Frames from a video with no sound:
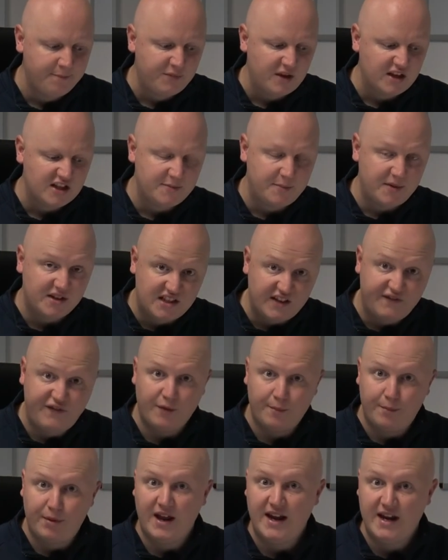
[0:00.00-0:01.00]

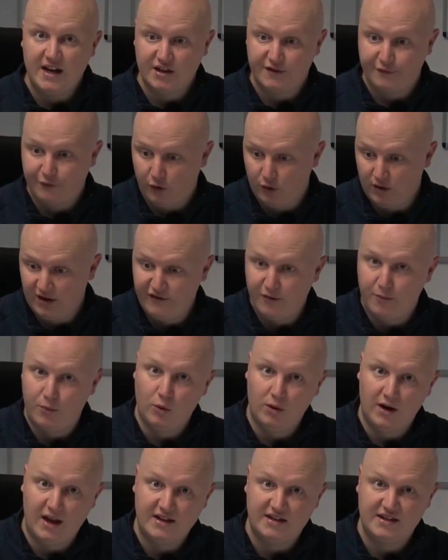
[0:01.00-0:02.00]
specific players for
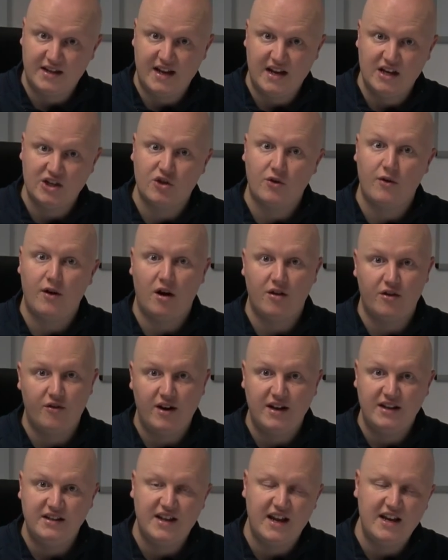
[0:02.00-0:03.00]
Liverpool, let's say, are there
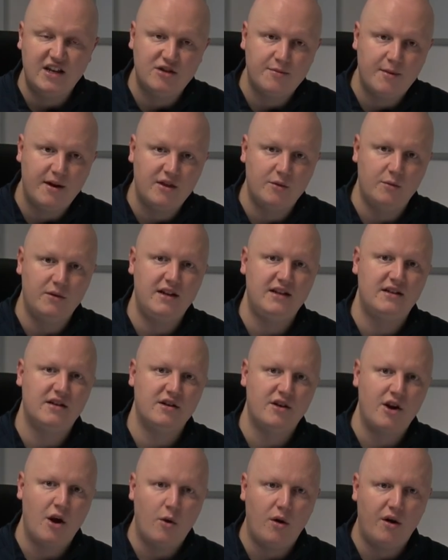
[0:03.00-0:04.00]
any danger men that we need to
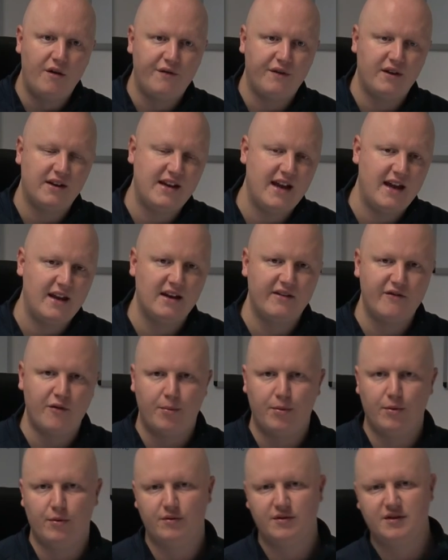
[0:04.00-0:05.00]
know of? Again,
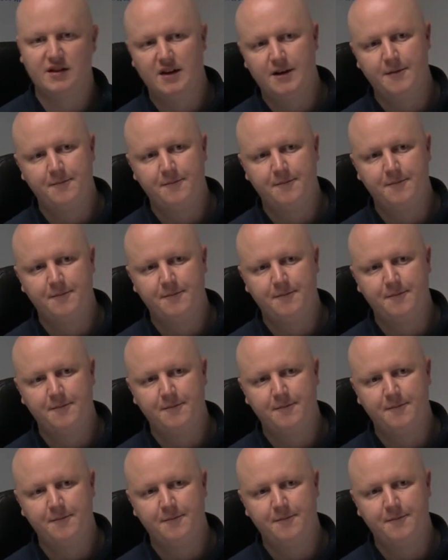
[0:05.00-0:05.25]
Liverpool's